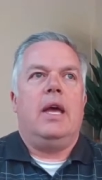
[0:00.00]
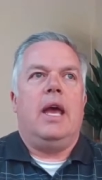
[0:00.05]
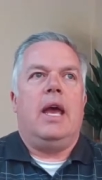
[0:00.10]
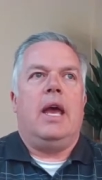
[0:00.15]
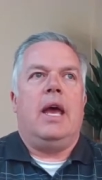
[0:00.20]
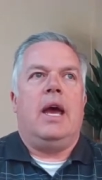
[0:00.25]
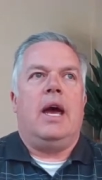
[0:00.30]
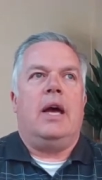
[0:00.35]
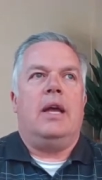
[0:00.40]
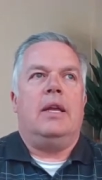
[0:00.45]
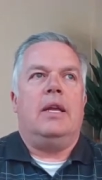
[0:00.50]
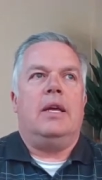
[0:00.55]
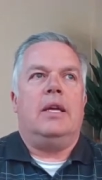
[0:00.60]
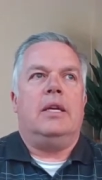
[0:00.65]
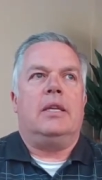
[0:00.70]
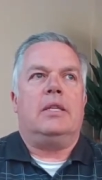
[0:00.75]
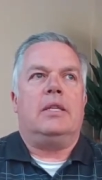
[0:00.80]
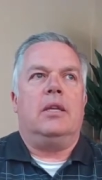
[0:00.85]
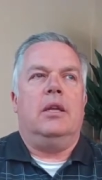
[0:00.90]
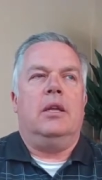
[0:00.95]
and
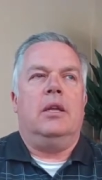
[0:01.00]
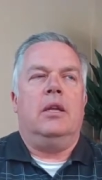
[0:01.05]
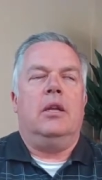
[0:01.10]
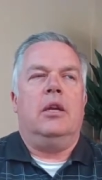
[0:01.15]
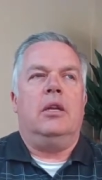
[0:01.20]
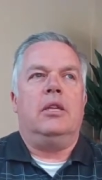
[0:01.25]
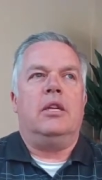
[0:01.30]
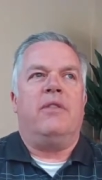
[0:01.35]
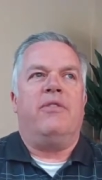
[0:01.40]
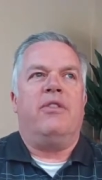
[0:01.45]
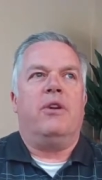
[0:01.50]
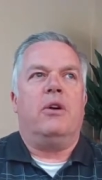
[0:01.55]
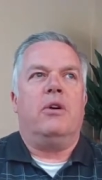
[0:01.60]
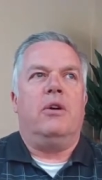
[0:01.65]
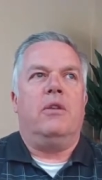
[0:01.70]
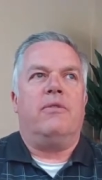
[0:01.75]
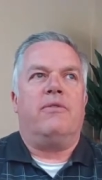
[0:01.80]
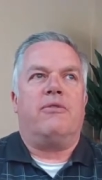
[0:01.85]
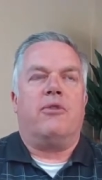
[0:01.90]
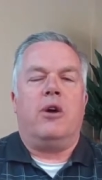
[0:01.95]
it's a little
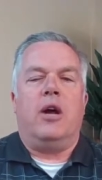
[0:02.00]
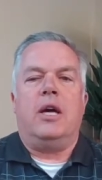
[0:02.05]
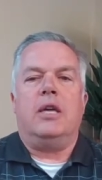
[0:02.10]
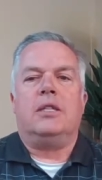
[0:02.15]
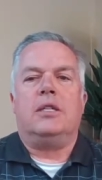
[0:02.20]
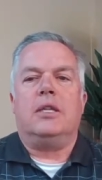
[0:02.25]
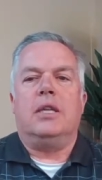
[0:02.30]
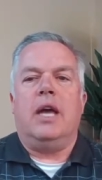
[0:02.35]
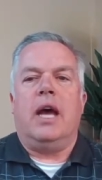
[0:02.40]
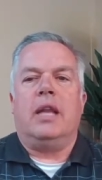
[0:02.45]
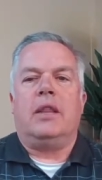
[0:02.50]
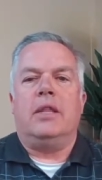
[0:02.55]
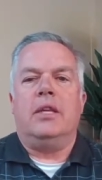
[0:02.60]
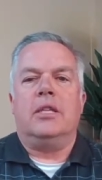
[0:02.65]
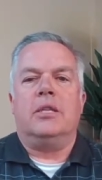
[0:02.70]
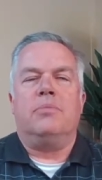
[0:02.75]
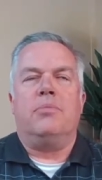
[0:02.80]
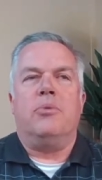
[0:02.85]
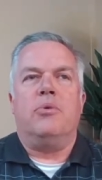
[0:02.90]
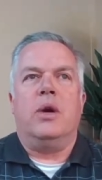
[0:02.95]
difficult for us at
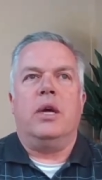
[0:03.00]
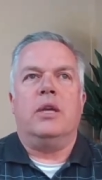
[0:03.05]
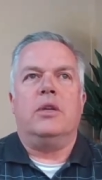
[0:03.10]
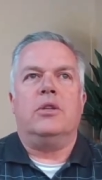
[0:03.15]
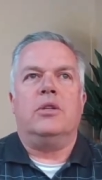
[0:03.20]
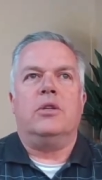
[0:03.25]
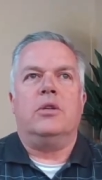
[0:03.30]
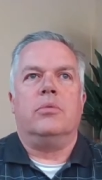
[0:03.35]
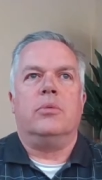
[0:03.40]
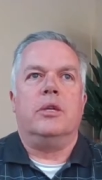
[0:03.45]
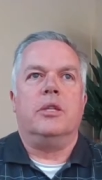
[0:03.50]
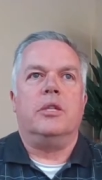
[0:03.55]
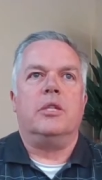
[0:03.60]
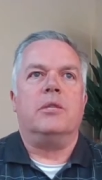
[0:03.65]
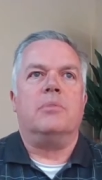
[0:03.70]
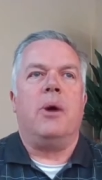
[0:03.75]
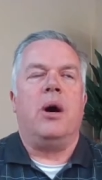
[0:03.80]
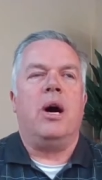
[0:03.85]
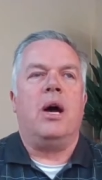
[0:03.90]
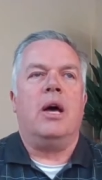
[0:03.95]
this point to
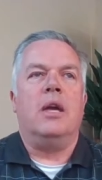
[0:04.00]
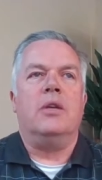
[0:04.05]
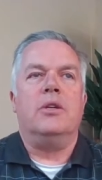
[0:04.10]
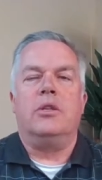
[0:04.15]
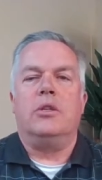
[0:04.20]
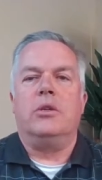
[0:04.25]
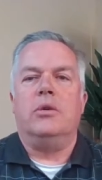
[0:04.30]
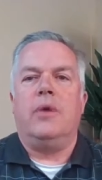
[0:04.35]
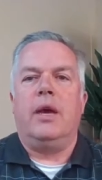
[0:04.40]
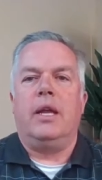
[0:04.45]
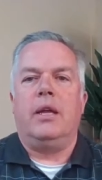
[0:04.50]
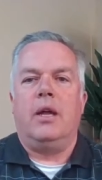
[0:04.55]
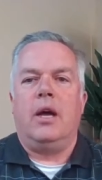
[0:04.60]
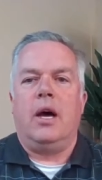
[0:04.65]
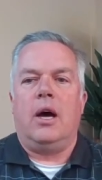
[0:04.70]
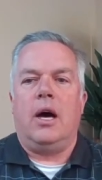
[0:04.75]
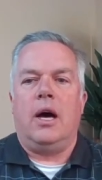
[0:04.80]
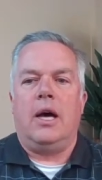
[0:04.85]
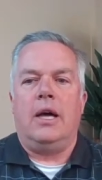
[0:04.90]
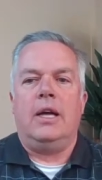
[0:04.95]
respond to a
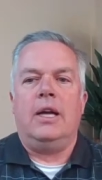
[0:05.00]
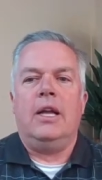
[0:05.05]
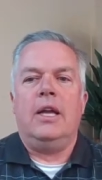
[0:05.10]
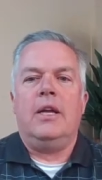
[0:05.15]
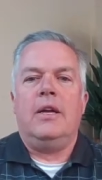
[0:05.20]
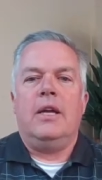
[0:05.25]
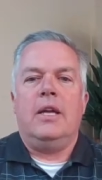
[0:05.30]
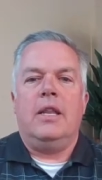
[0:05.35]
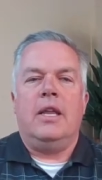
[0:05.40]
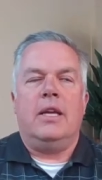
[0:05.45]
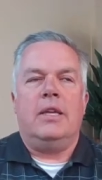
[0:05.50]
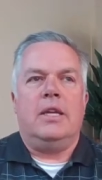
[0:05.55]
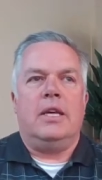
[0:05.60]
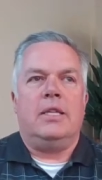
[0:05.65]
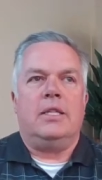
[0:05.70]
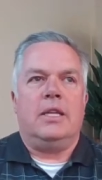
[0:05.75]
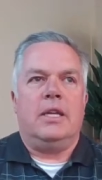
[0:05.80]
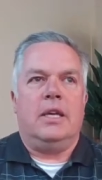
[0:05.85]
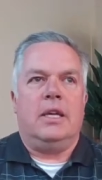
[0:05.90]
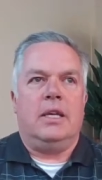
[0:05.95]
law that
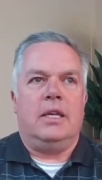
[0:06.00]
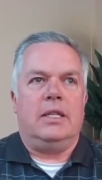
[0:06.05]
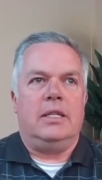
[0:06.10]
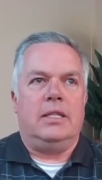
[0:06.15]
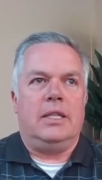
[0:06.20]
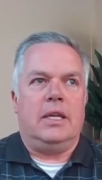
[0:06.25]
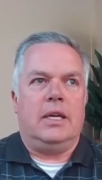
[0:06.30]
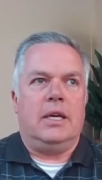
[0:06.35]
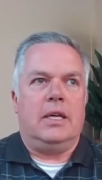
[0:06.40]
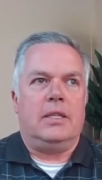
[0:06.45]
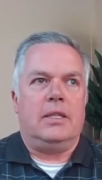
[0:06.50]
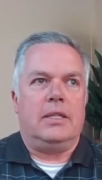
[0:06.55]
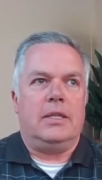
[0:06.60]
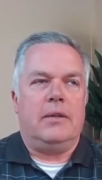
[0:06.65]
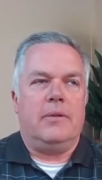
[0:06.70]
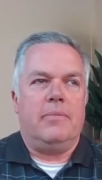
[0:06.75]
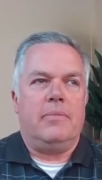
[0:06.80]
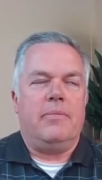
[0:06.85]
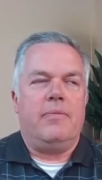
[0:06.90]
doesn't exist,